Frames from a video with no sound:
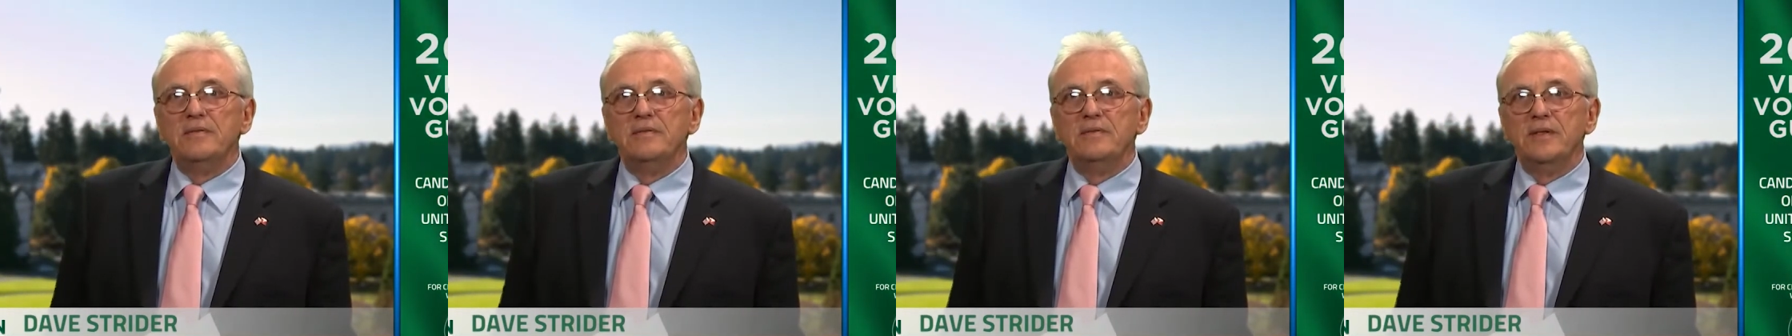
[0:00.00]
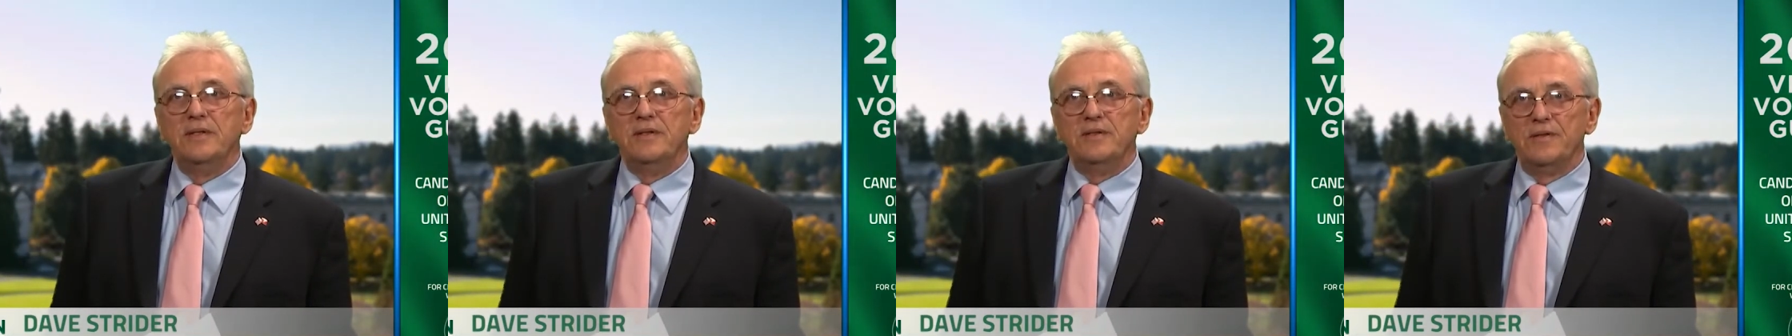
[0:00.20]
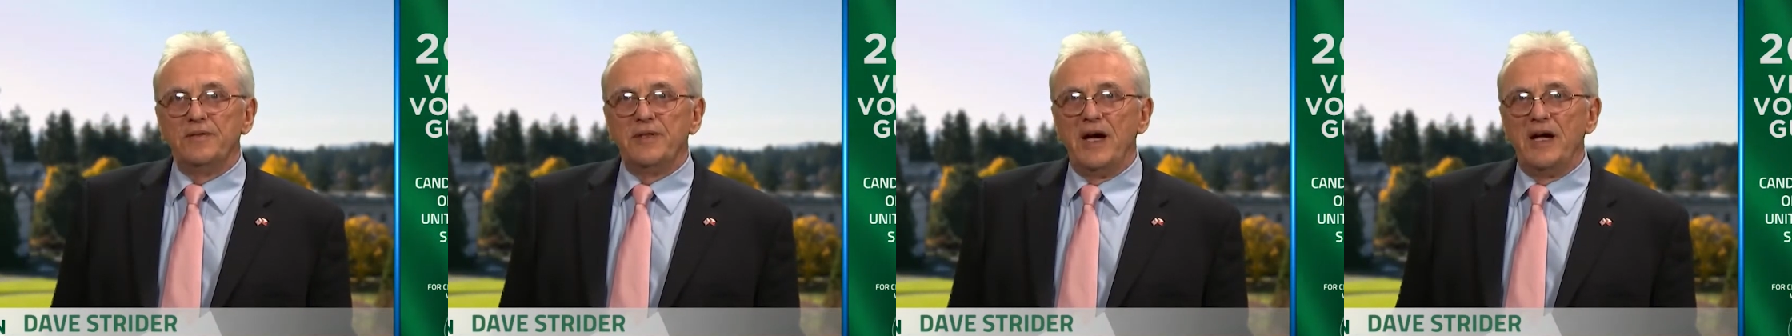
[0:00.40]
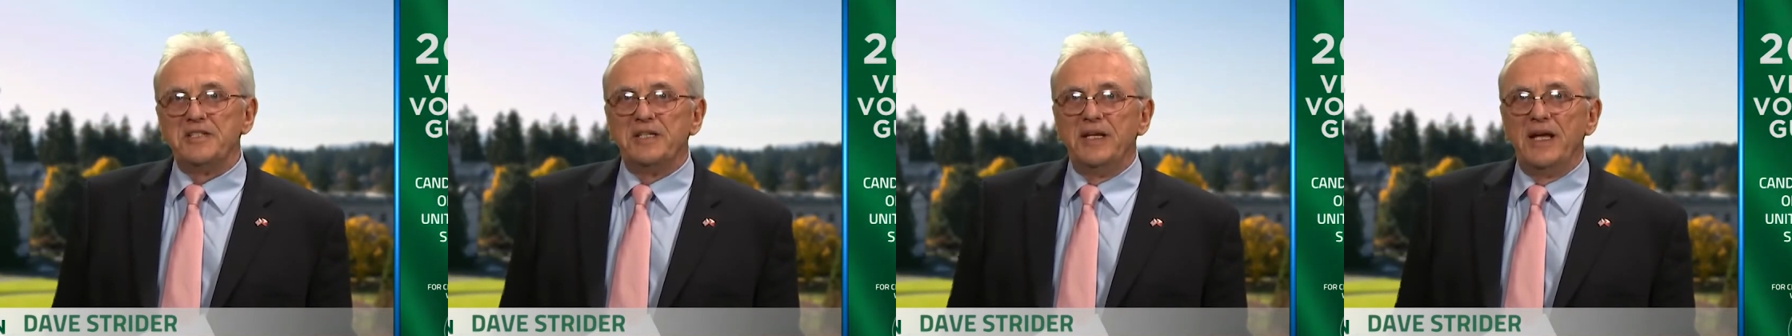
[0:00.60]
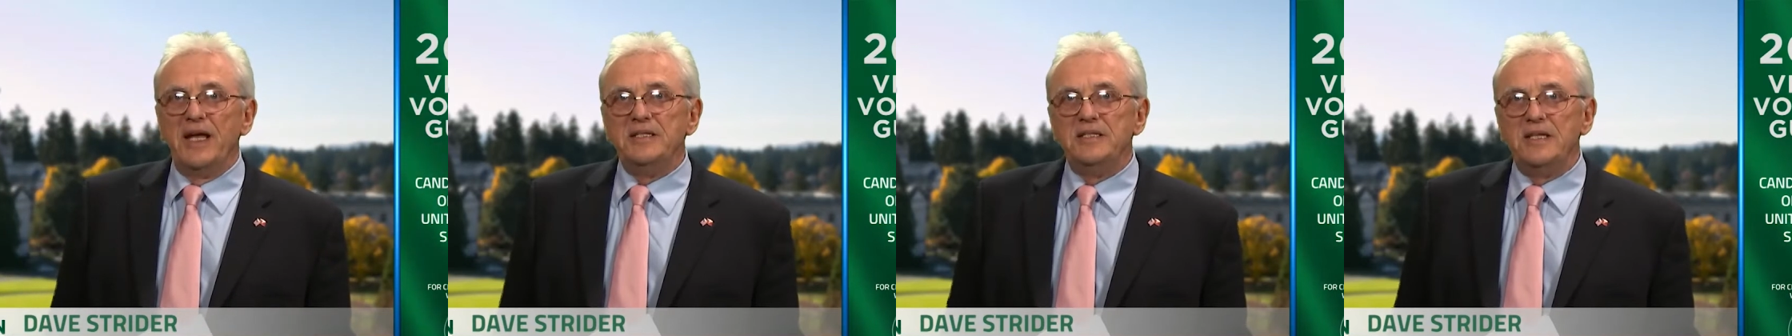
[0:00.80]
in
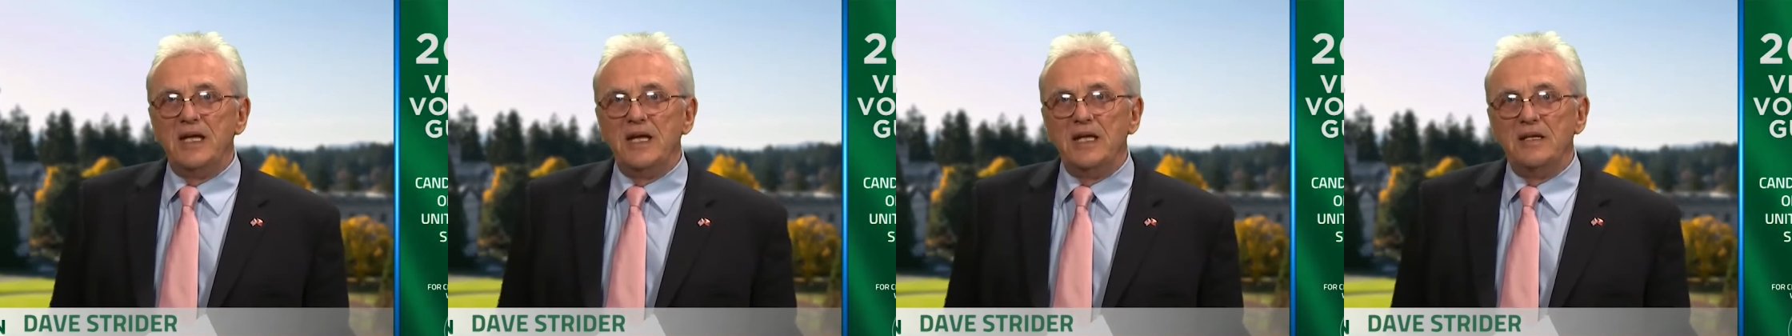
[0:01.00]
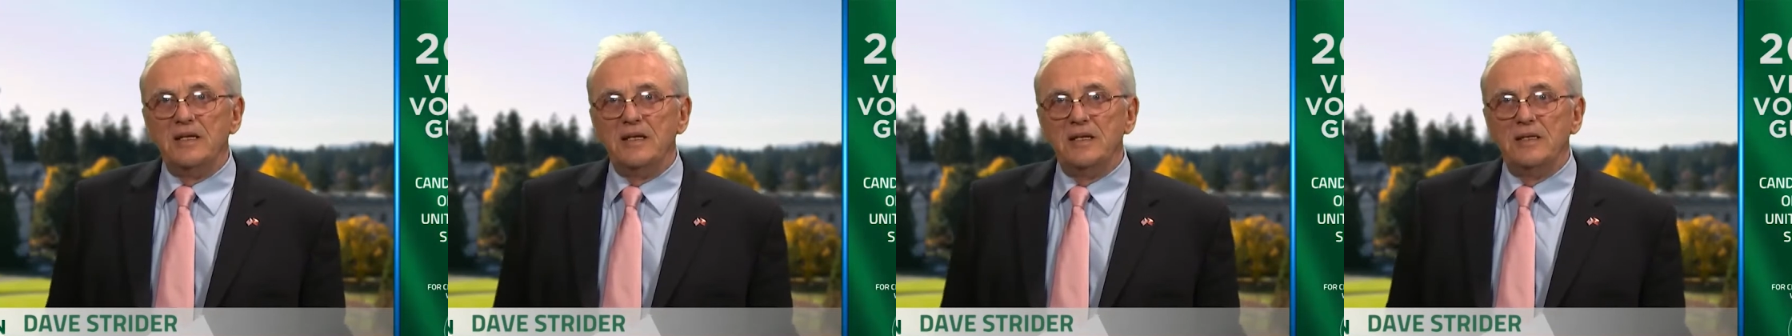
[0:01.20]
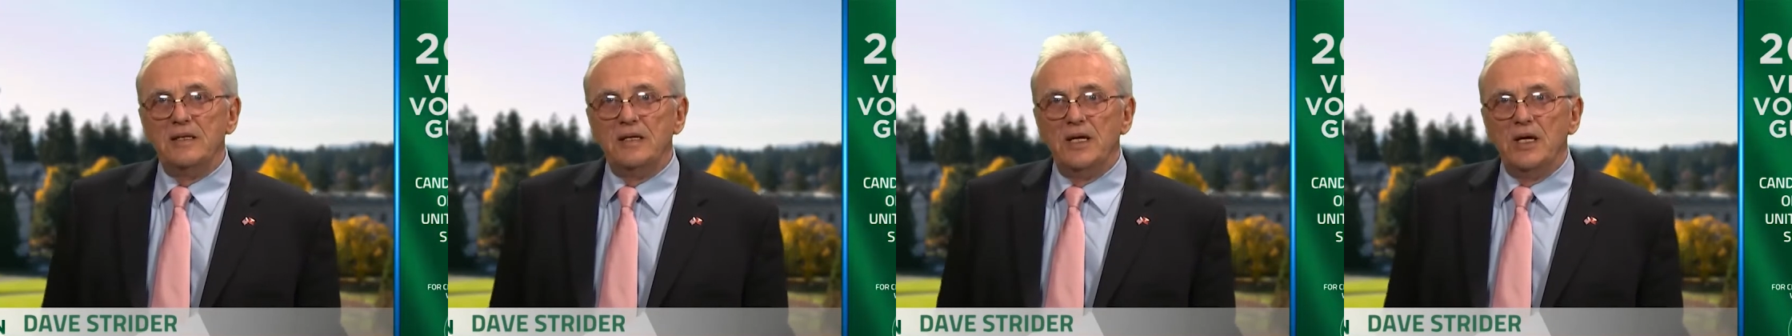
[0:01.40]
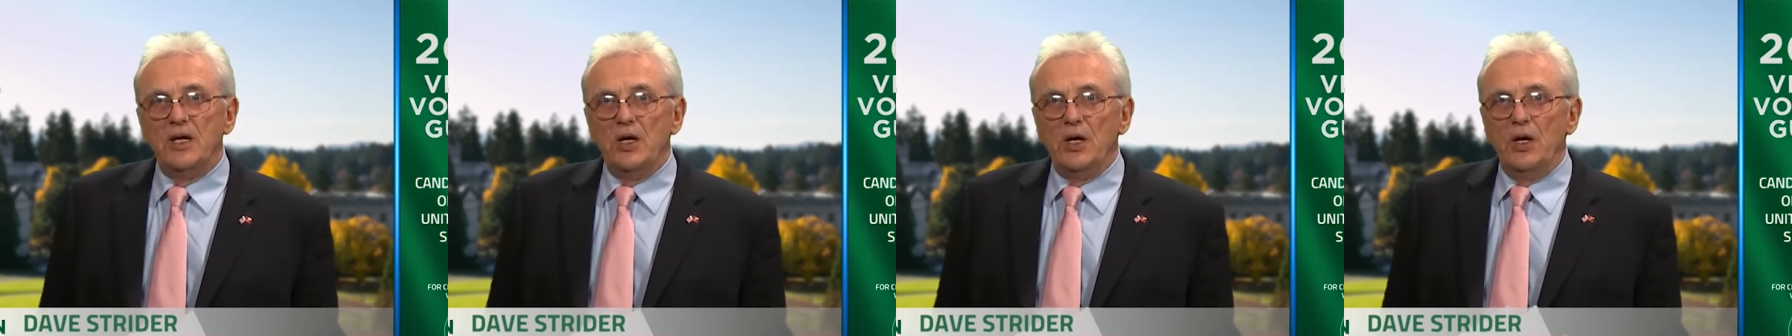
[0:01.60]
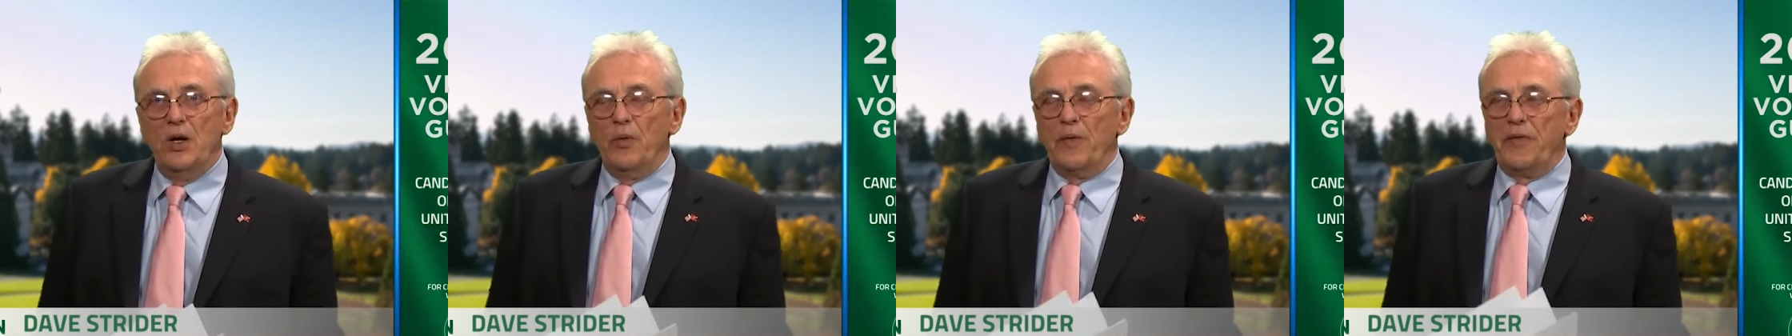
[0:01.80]
2018
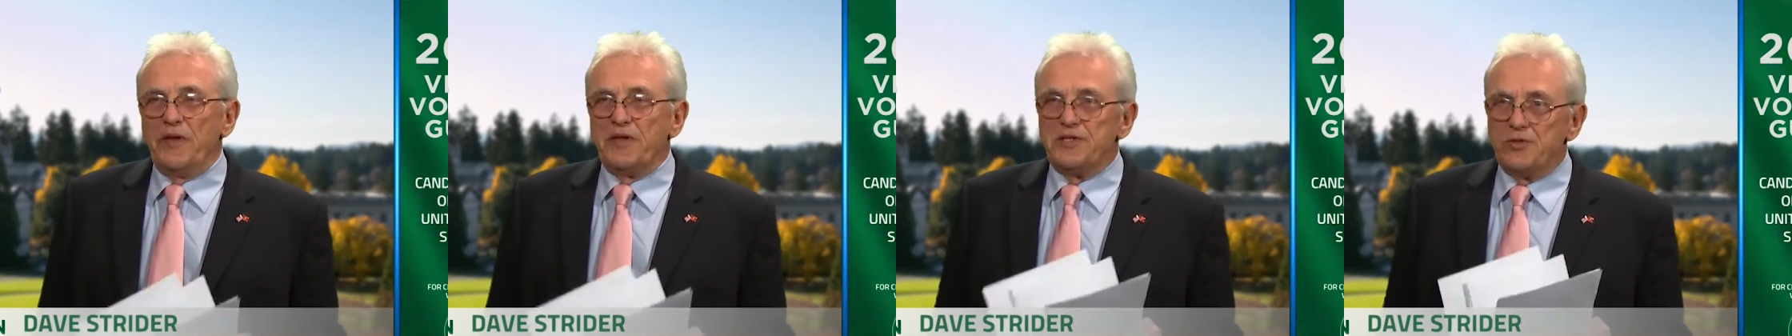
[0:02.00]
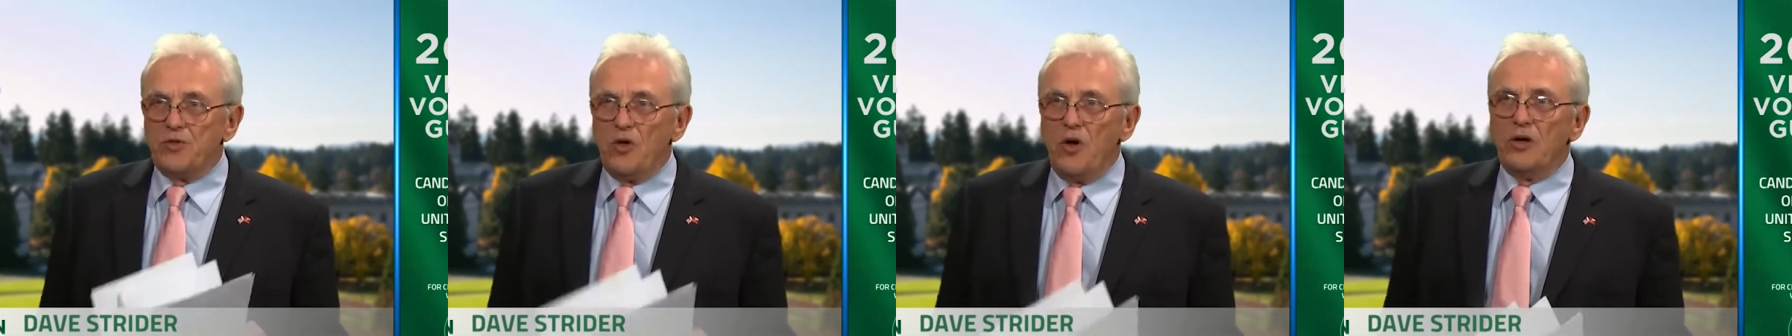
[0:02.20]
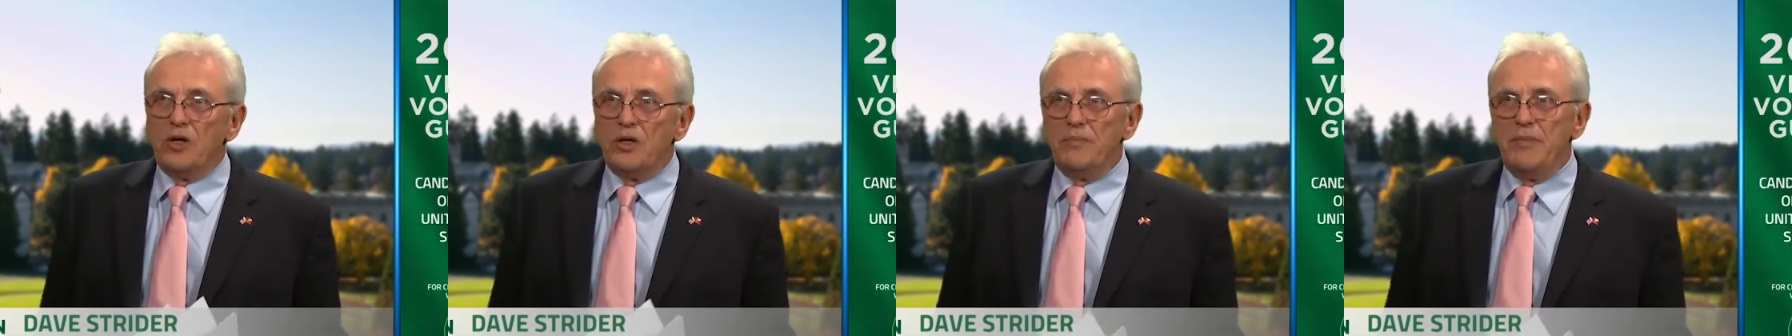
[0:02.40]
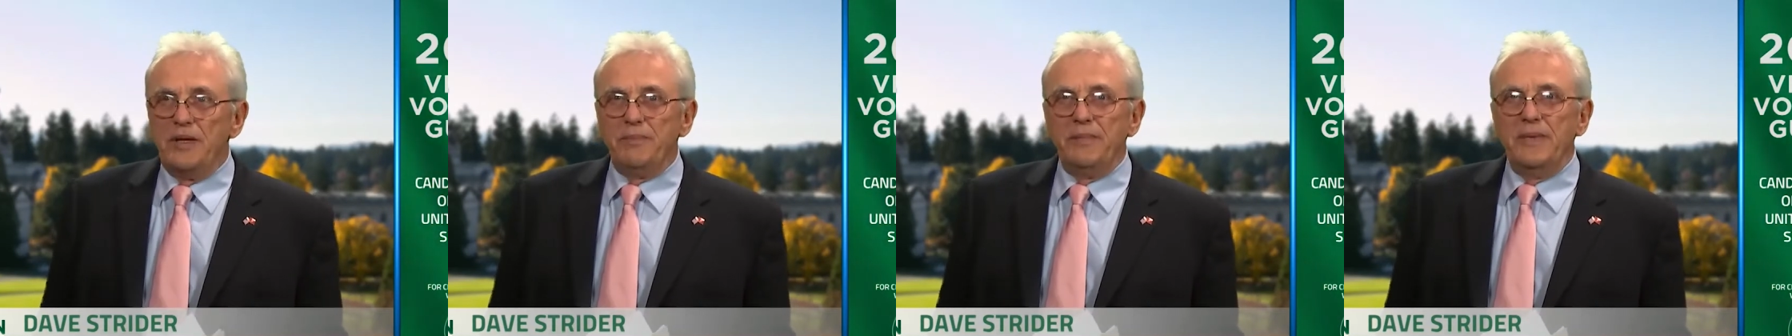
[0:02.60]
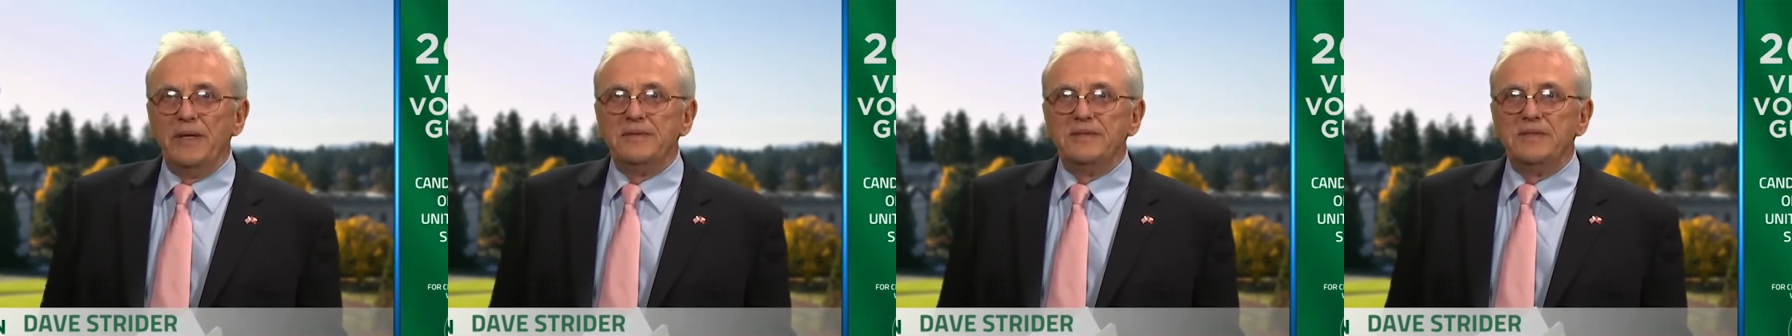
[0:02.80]
with a strong
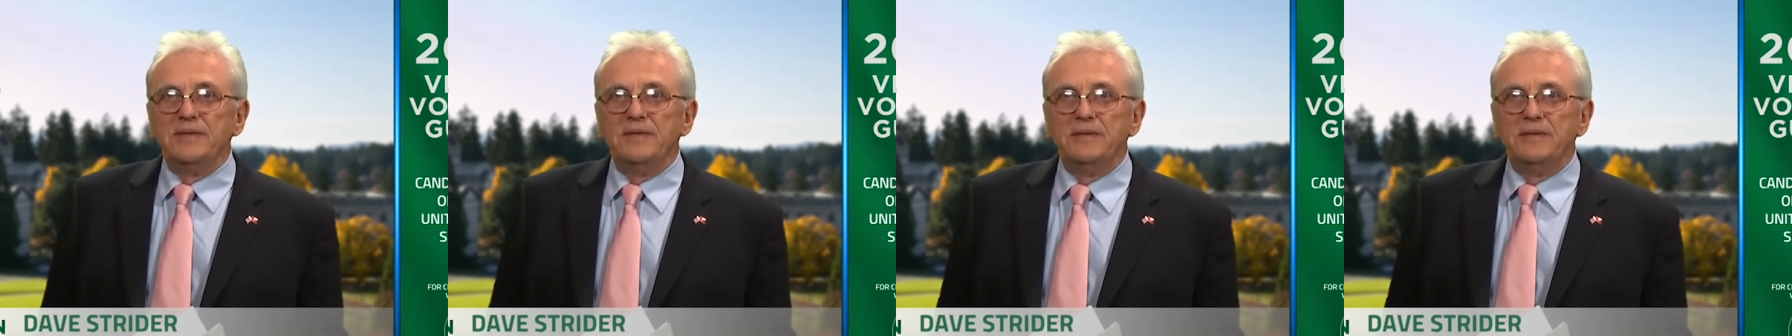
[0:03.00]
commitment